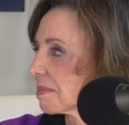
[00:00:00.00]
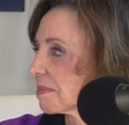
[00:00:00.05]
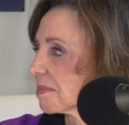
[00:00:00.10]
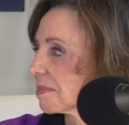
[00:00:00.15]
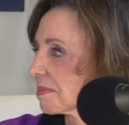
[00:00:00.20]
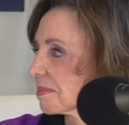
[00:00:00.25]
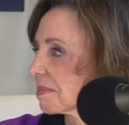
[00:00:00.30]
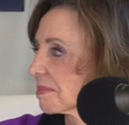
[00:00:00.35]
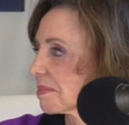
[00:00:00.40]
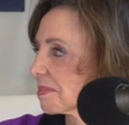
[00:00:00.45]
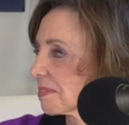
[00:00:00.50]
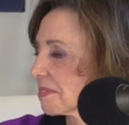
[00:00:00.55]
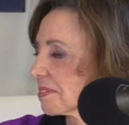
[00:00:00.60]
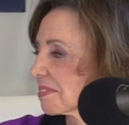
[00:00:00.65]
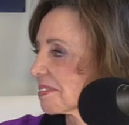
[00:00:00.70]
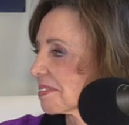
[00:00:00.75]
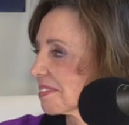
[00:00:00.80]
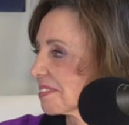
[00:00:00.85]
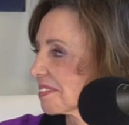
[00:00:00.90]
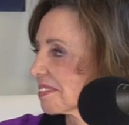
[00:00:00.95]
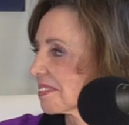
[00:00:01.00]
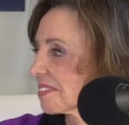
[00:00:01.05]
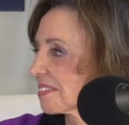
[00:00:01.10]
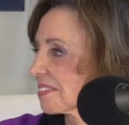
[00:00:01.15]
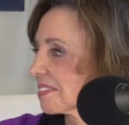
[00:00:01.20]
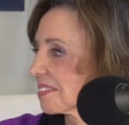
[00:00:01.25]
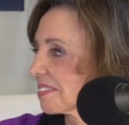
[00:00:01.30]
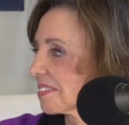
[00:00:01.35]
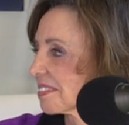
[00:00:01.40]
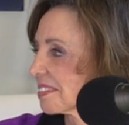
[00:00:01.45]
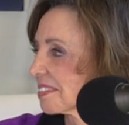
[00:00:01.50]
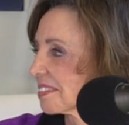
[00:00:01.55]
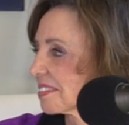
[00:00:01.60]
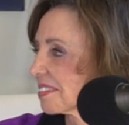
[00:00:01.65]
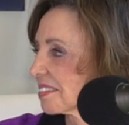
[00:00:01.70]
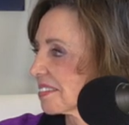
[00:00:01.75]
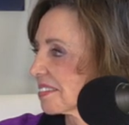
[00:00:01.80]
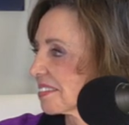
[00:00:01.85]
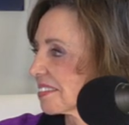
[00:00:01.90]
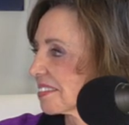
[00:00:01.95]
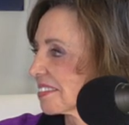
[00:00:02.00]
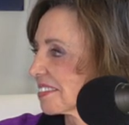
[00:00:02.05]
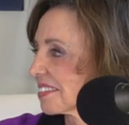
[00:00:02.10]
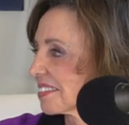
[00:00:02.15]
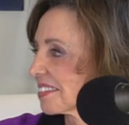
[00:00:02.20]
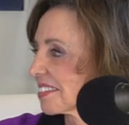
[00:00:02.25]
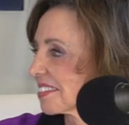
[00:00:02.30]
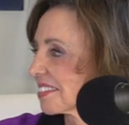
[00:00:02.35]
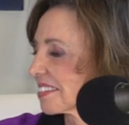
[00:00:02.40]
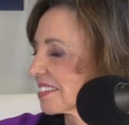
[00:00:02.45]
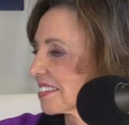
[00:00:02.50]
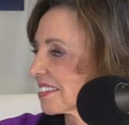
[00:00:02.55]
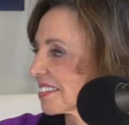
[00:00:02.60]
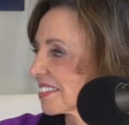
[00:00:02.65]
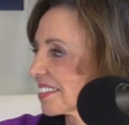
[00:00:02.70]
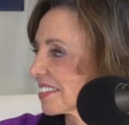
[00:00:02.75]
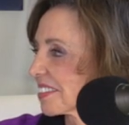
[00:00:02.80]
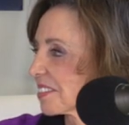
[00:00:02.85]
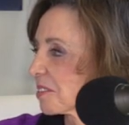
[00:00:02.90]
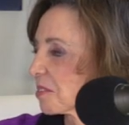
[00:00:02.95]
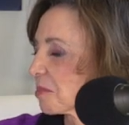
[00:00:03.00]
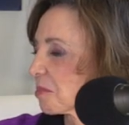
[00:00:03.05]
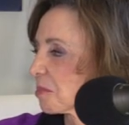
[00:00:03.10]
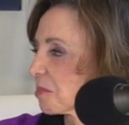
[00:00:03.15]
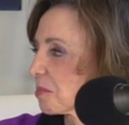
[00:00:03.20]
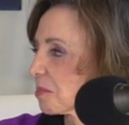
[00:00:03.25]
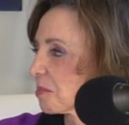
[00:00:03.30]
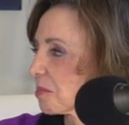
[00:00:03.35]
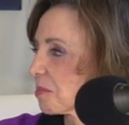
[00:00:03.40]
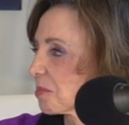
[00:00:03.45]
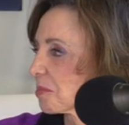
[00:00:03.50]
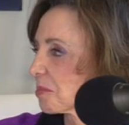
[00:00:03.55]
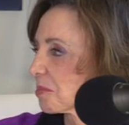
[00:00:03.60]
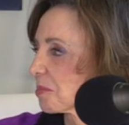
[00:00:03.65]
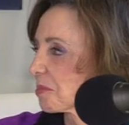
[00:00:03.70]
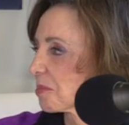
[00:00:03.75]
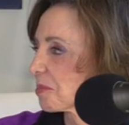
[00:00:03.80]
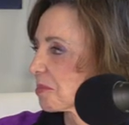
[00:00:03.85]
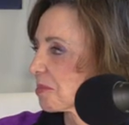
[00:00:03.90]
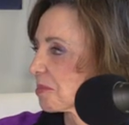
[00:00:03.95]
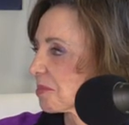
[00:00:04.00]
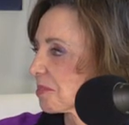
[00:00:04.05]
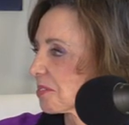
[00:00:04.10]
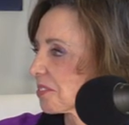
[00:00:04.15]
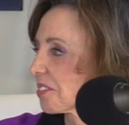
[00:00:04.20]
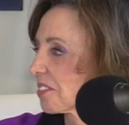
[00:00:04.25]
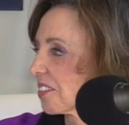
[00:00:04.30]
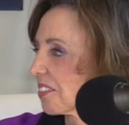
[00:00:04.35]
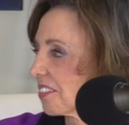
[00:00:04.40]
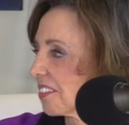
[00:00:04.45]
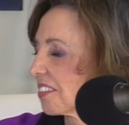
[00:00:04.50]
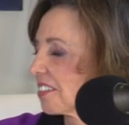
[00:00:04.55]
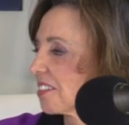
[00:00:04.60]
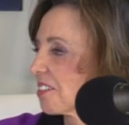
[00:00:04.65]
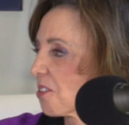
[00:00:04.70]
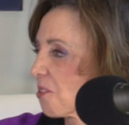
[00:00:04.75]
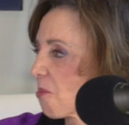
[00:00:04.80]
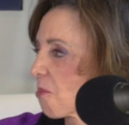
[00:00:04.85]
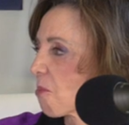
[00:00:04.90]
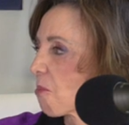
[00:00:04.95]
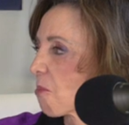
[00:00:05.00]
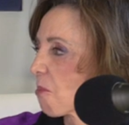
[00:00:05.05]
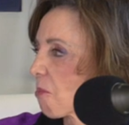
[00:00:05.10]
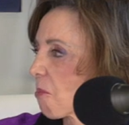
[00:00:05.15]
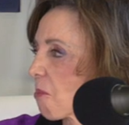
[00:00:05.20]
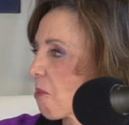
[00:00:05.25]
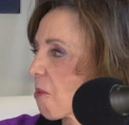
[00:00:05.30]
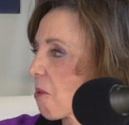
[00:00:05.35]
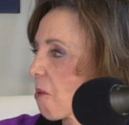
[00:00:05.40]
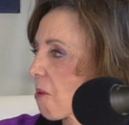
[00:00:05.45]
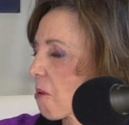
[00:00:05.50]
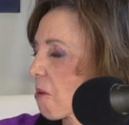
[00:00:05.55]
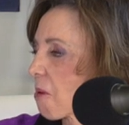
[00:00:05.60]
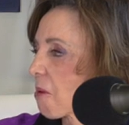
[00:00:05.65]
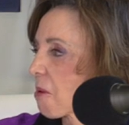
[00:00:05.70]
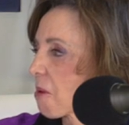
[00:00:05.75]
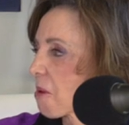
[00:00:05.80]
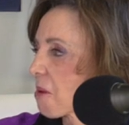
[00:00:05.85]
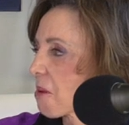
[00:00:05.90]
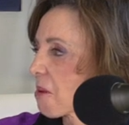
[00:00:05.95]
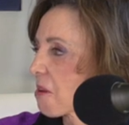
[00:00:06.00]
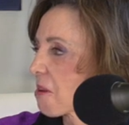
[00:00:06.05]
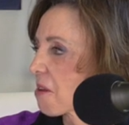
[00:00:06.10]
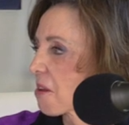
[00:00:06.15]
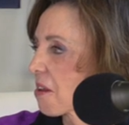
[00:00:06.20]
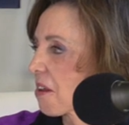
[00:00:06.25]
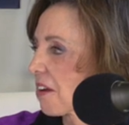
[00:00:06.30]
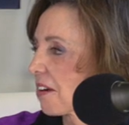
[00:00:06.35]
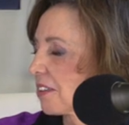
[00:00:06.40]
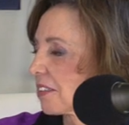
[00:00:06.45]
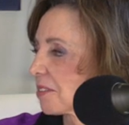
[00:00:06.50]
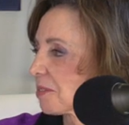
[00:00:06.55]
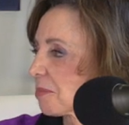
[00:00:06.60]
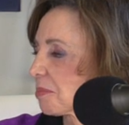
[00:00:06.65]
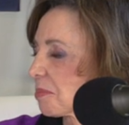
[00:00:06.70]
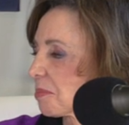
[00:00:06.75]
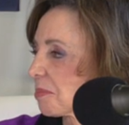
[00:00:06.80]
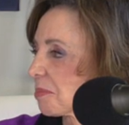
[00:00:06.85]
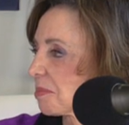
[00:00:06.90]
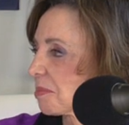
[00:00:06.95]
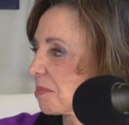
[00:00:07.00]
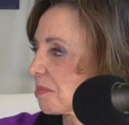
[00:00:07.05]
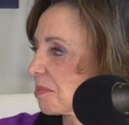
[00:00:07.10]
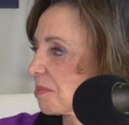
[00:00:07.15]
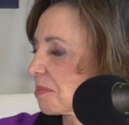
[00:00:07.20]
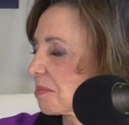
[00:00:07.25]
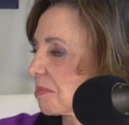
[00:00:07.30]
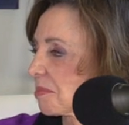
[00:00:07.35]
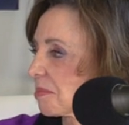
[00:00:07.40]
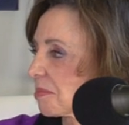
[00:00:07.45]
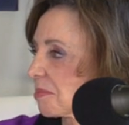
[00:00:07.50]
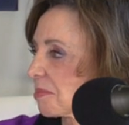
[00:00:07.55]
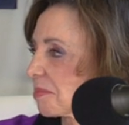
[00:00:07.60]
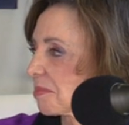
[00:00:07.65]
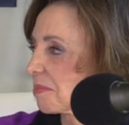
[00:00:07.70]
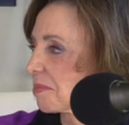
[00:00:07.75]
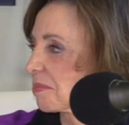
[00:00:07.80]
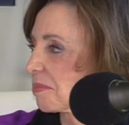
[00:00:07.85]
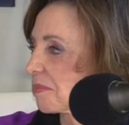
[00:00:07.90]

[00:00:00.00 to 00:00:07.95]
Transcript: No words are spoken by the person on screen.